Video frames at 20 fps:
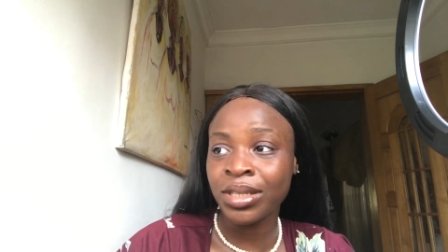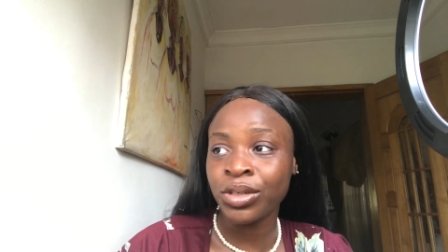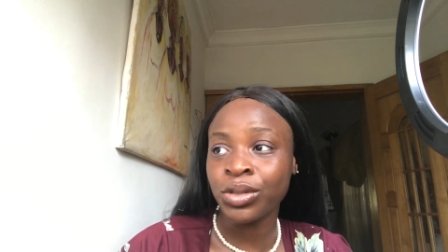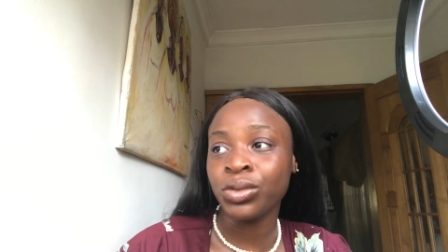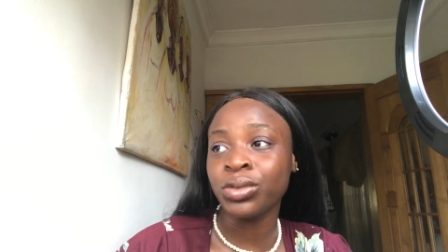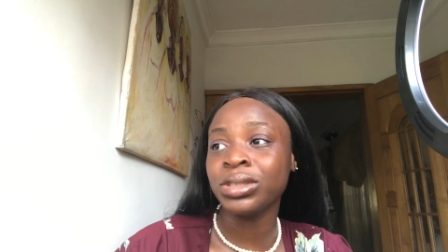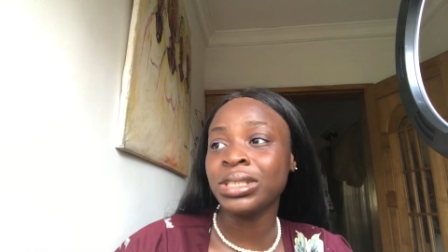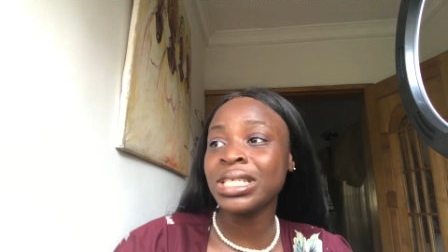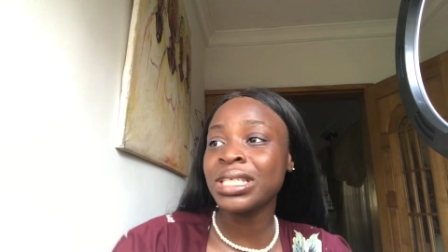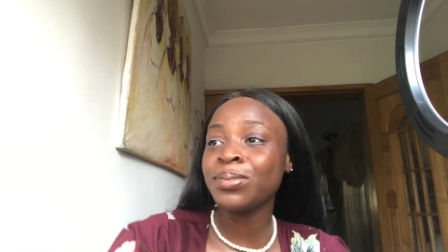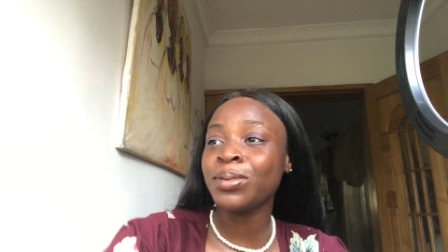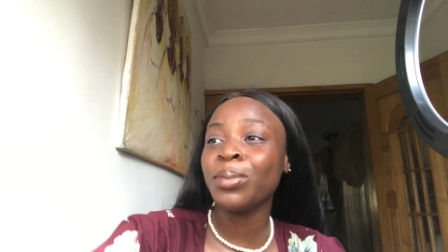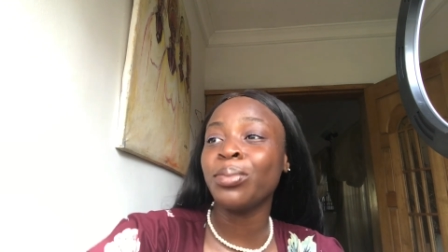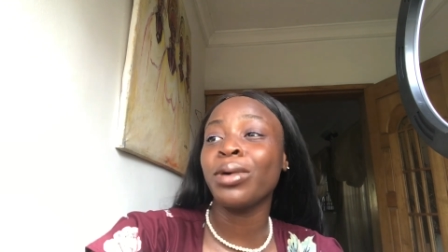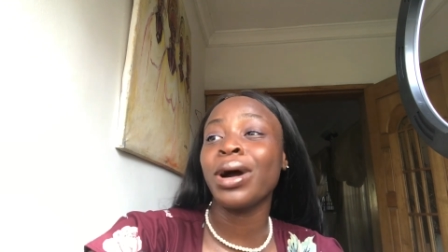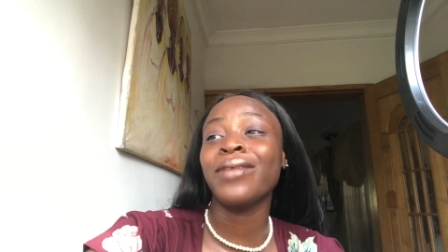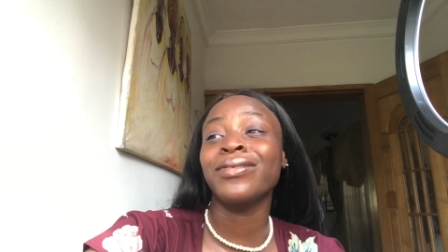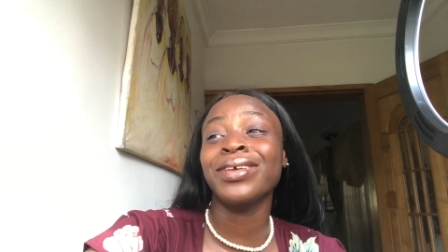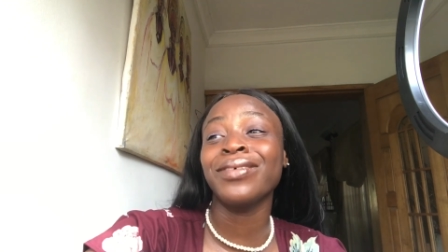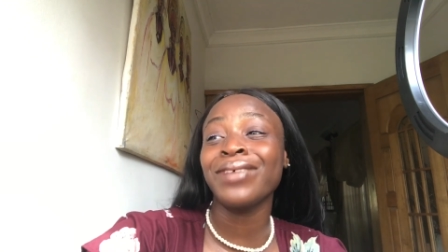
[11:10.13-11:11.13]
These people,
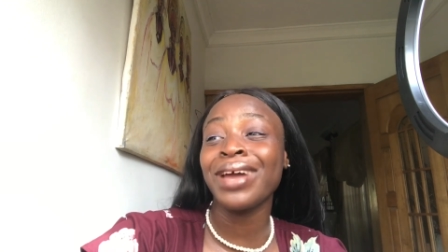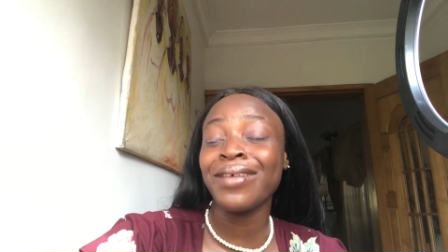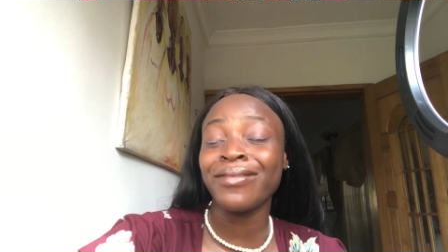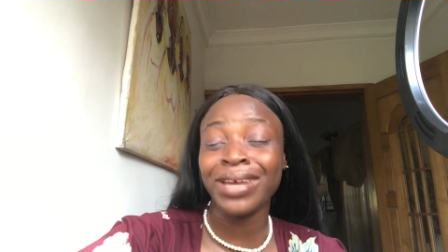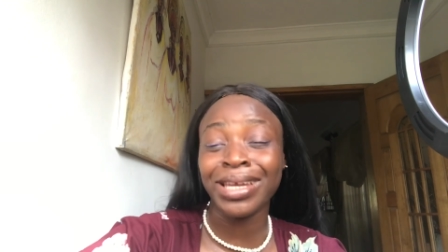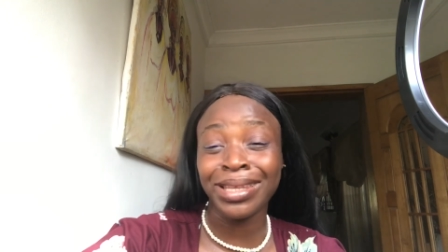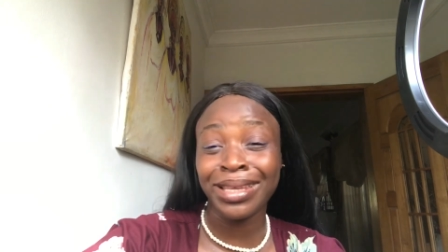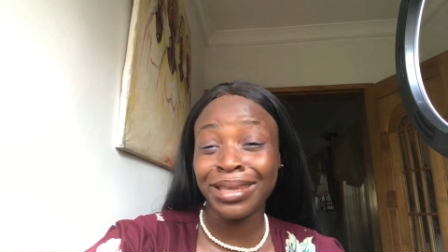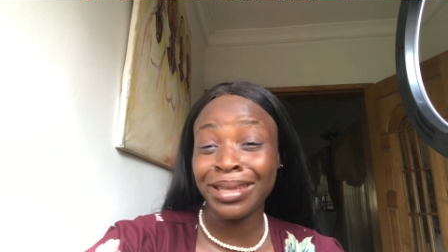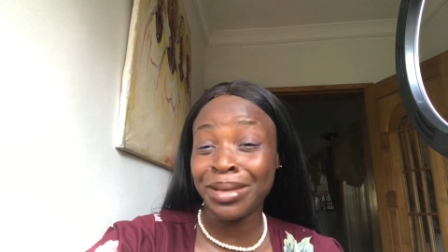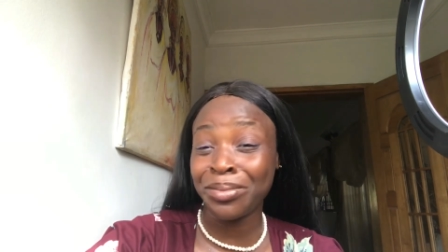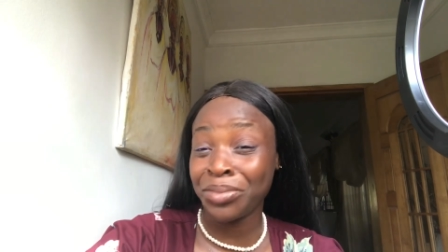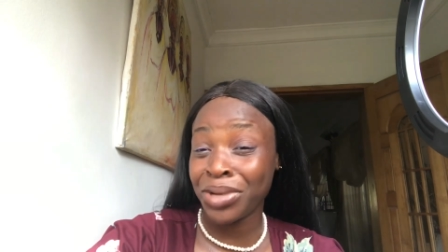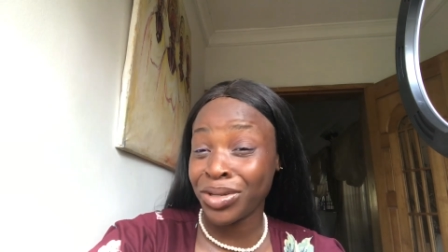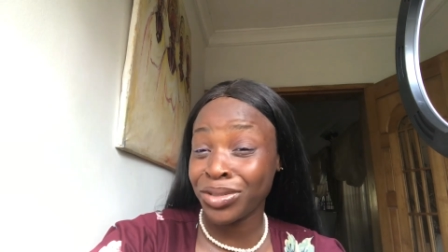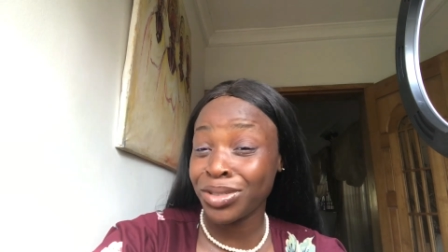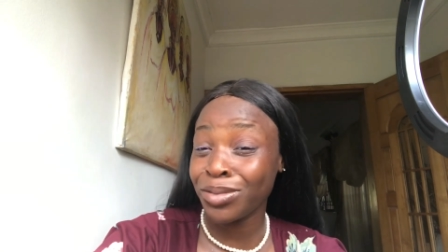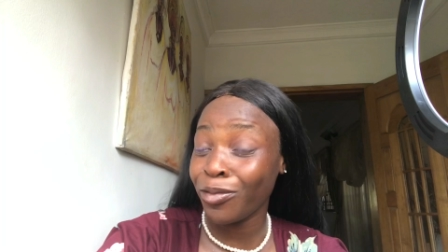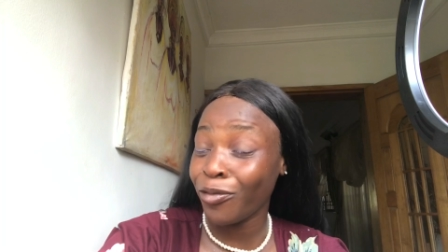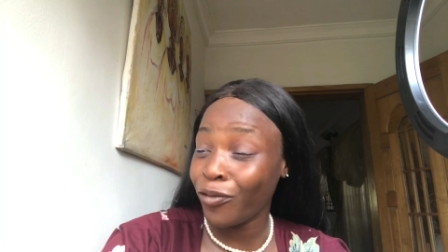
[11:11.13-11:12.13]
I've never invited them
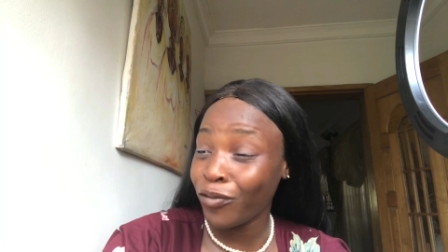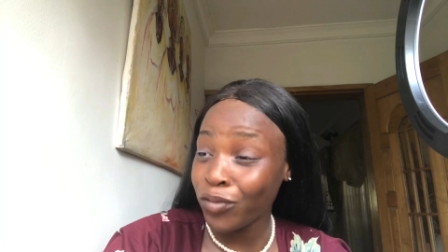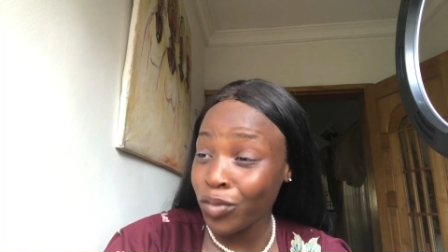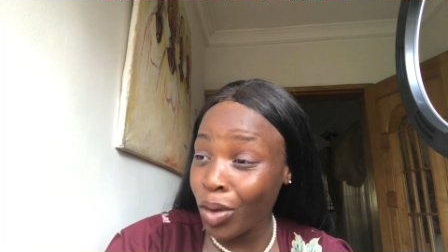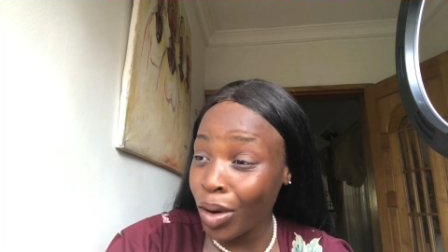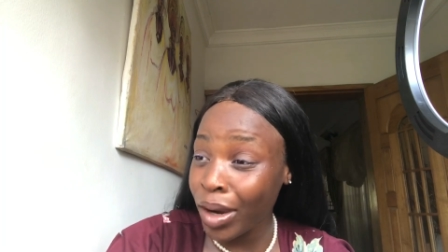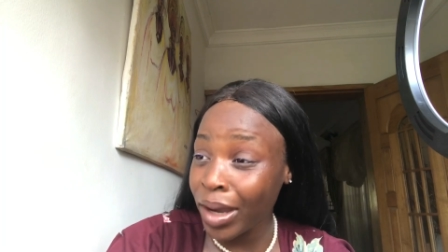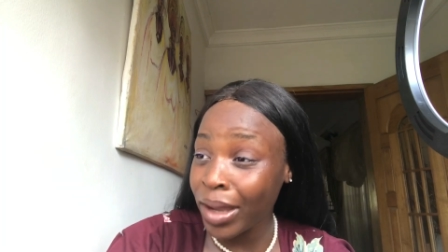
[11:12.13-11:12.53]
out before.